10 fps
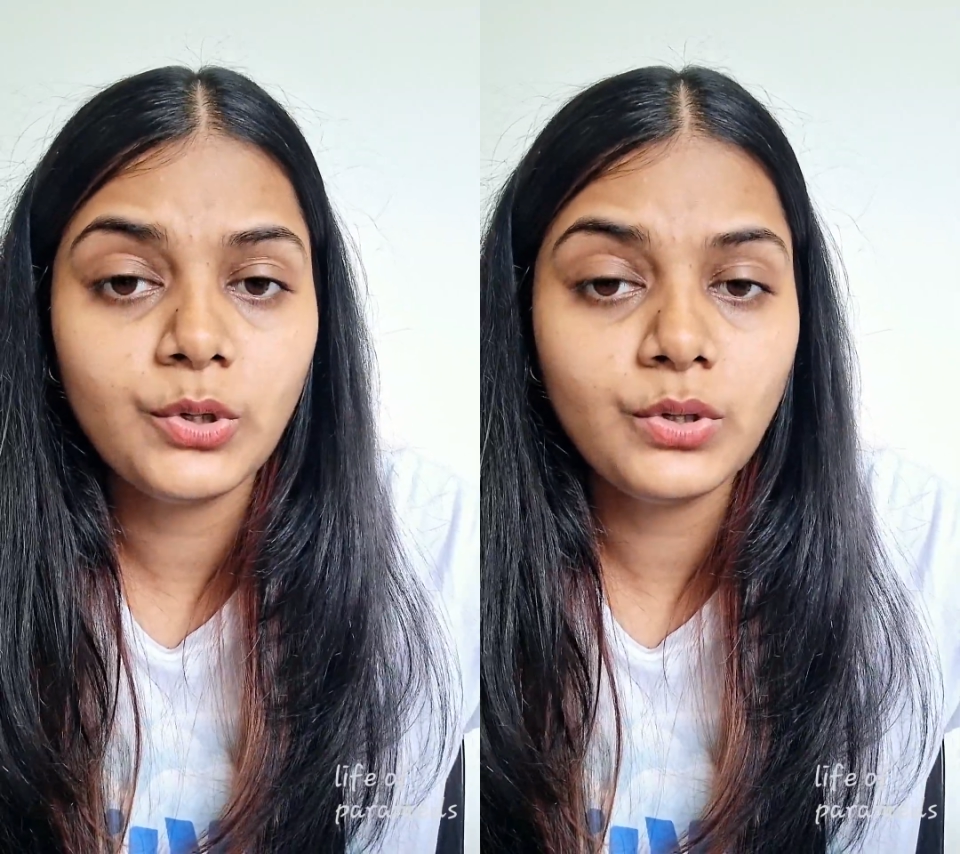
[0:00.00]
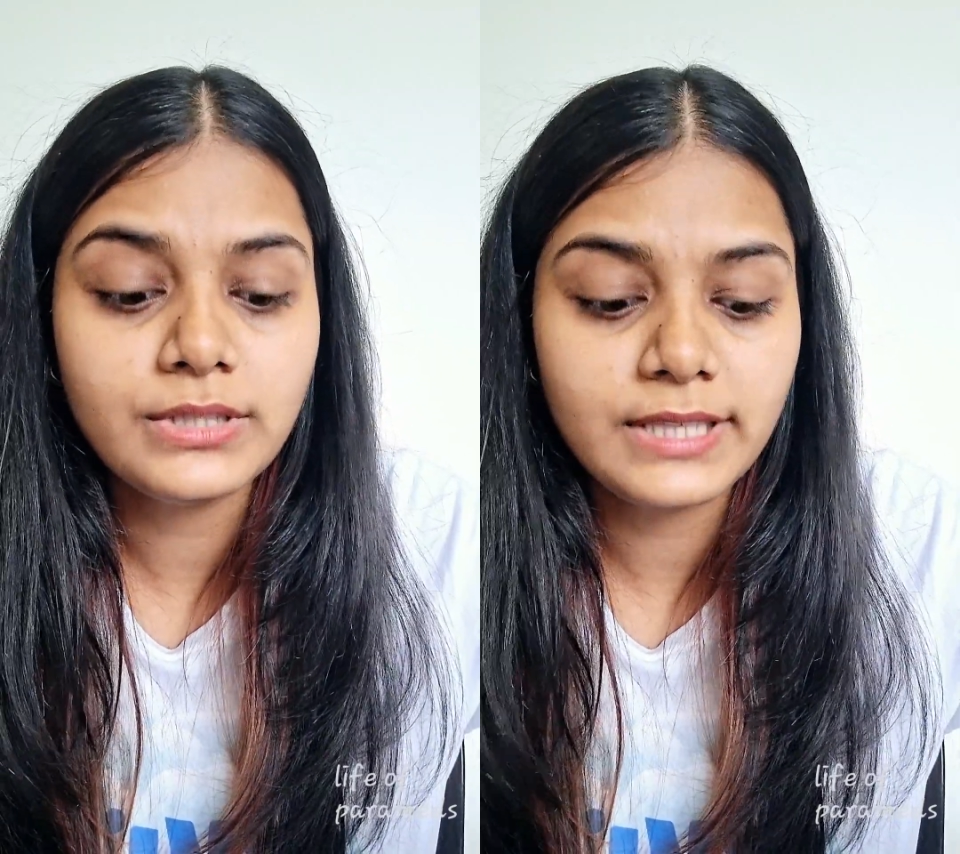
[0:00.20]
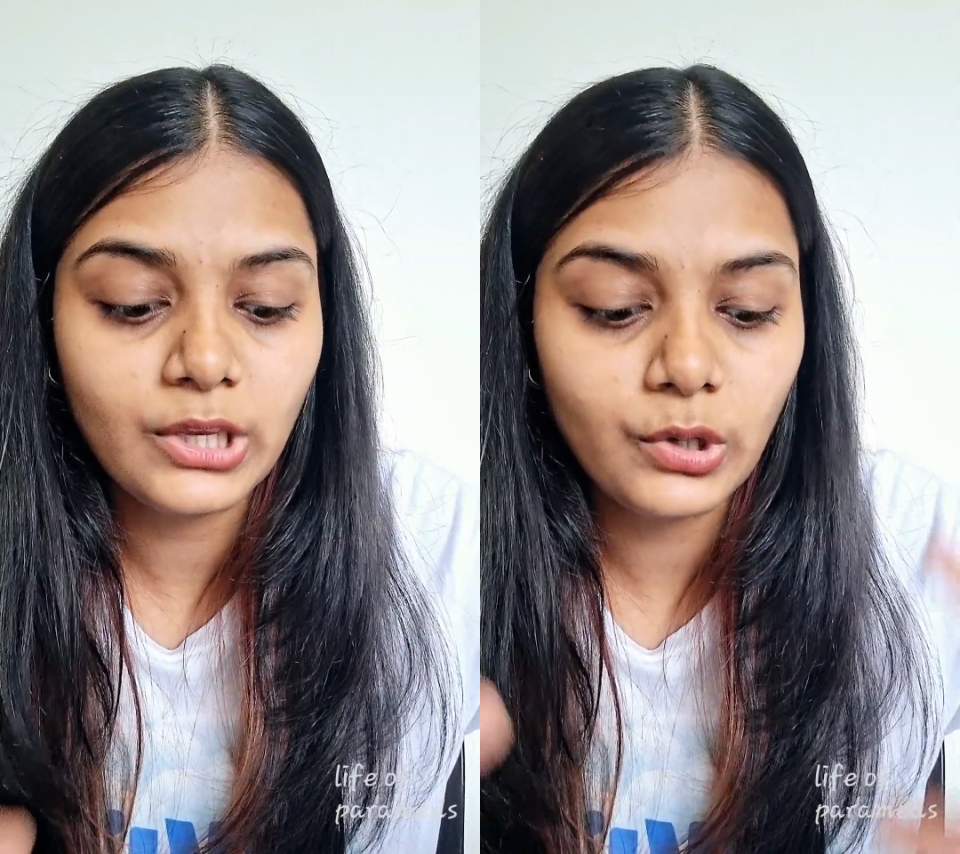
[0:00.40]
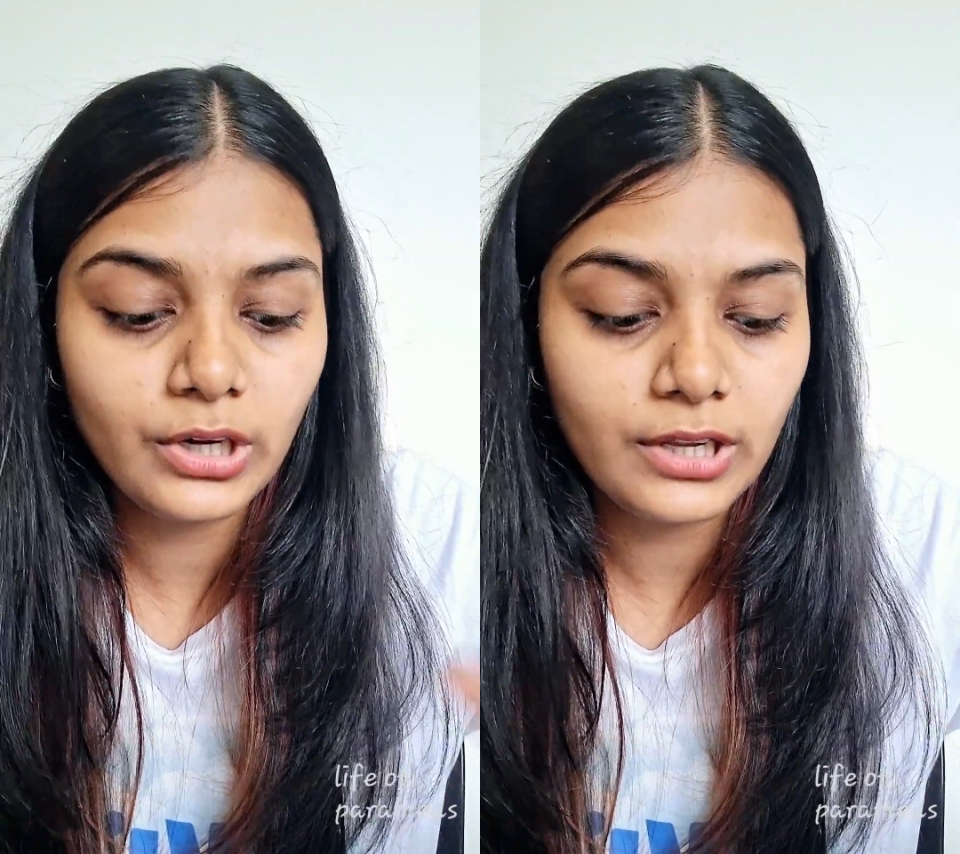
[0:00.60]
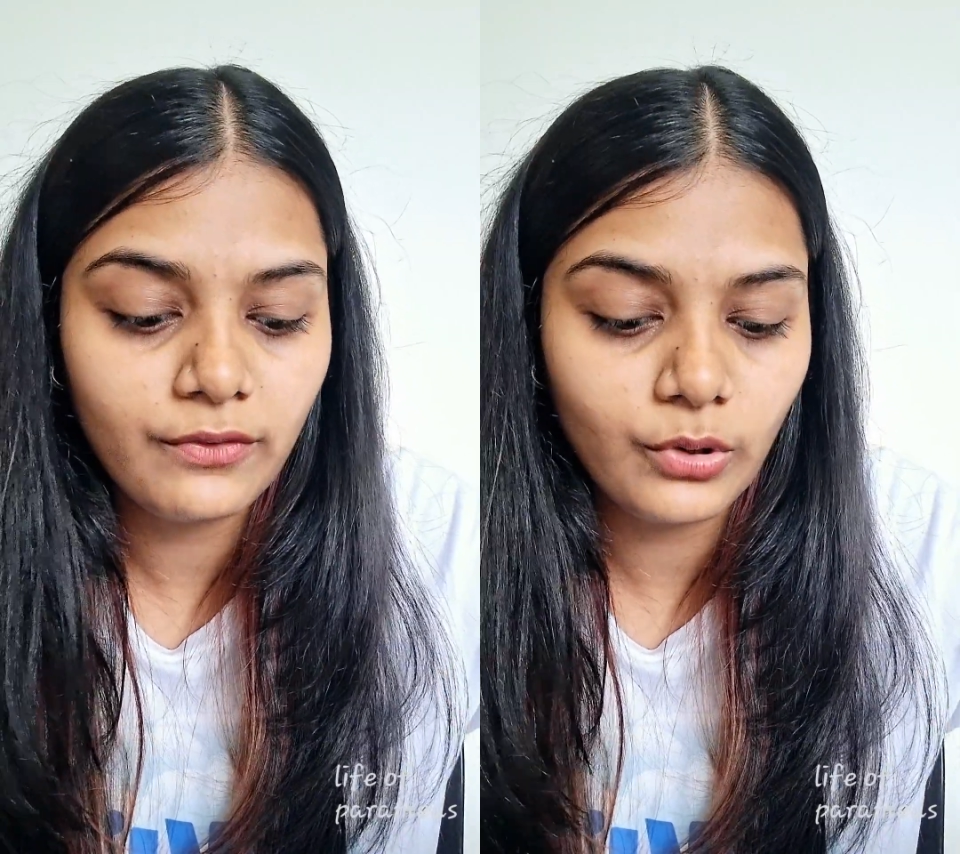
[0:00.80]
to
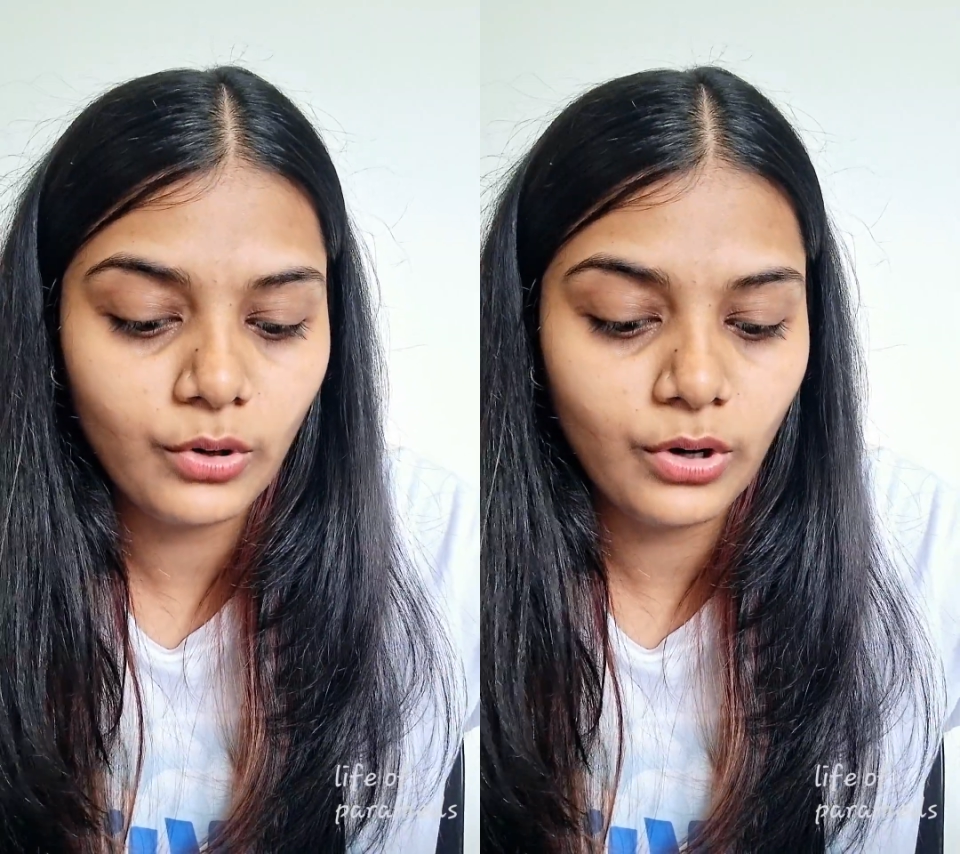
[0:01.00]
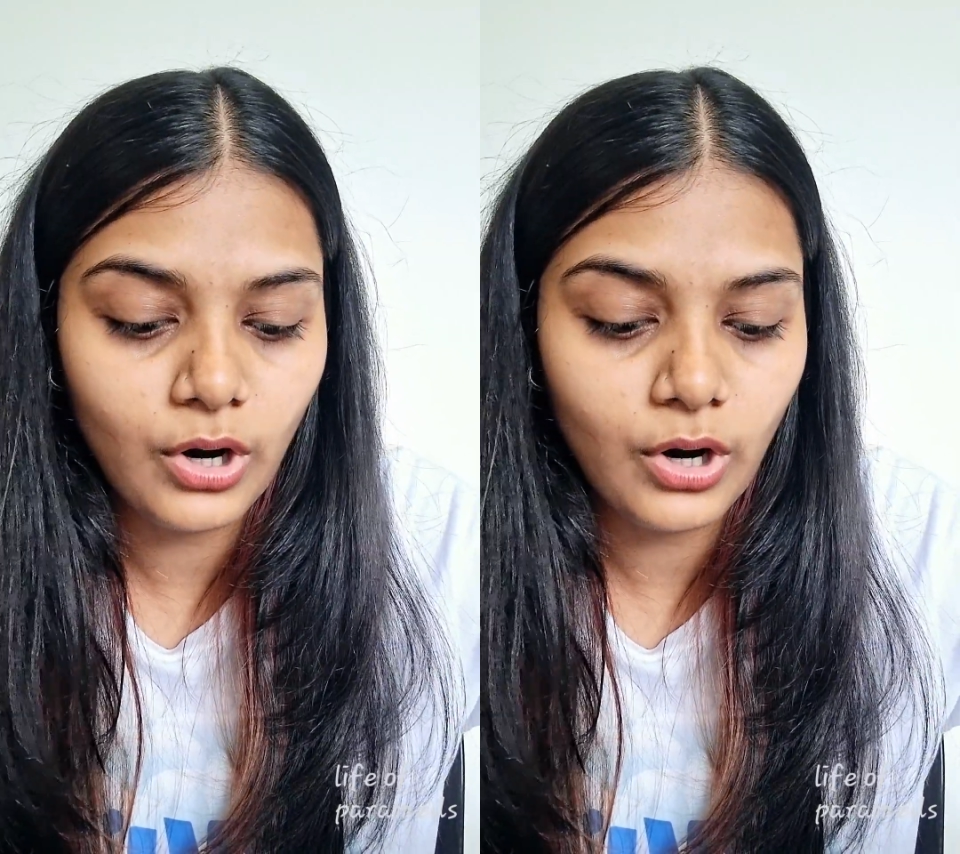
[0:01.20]
singular flow